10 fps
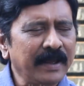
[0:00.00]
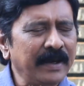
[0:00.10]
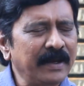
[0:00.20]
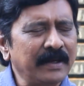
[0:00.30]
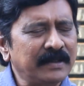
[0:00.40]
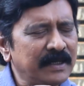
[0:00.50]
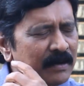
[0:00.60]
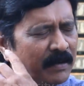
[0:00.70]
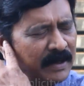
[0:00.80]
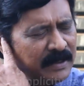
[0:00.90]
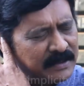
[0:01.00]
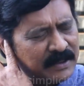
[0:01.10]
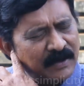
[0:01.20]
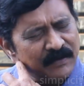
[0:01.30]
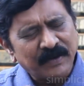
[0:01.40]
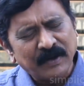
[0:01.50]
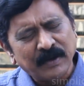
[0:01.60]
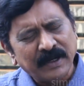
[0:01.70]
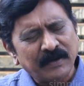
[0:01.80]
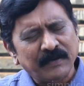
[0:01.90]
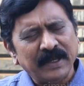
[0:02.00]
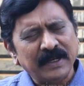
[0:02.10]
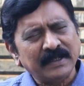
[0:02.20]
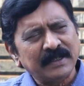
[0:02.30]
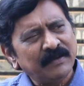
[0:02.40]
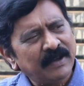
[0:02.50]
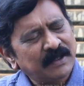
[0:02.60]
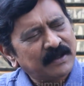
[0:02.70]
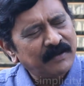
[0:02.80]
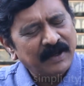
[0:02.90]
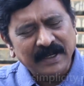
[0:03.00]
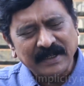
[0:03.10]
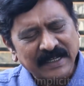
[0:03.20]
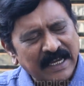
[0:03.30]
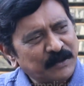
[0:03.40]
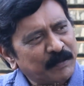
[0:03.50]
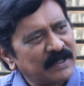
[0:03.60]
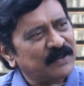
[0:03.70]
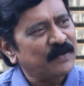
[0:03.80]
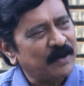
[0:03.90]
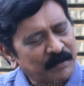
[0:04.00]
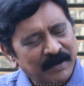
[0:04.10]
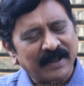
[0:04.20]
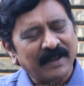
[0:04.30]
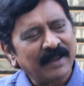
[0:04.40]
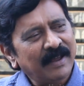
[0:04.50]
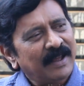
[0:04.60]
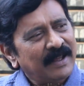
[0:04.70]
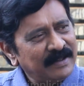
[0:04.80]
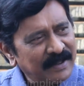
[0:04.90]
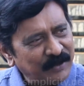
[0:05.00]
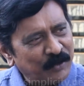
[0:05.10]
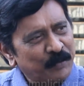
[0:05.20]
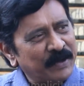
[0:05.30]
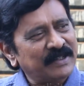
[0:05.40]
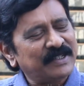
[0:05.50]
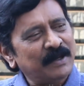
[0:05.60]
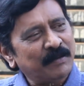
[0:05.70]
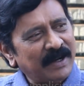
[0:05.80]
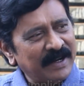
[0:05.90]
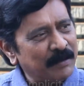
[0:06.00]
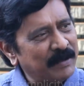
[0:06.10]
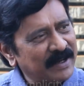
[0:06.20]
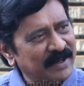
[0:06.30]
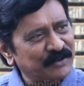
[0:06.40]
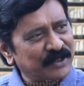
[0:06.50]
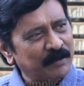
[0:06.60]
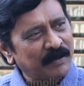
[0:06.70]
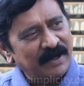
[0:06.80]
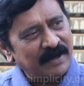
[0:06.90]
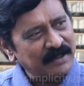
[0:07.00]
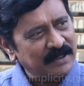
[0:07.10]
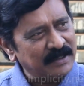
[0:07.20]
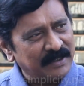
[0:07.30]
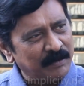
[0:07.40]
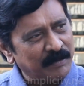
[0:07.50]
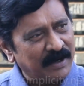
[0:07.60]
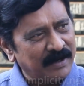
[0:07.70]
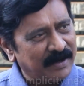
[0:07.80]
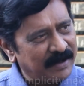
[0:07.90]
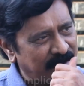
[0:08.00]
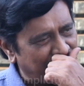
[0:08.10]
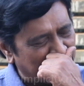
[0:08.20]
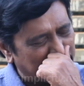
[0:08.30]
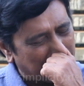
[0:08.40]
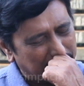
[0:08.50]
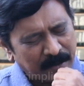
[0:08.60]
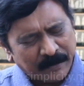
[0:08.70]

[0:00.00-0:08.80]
Indian cinema itself, it varies in various aspects from the European cinema and American cinema and Russian cinema and whatnot.